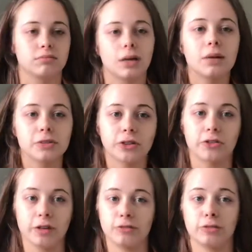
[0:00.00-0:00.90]
I'm so
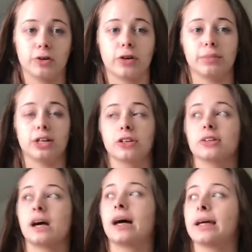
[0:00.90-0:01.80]
grateful for it because
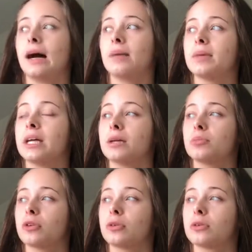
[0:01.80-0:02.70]
I am a
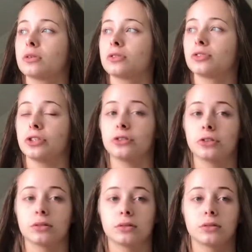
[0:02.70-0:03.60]
broke student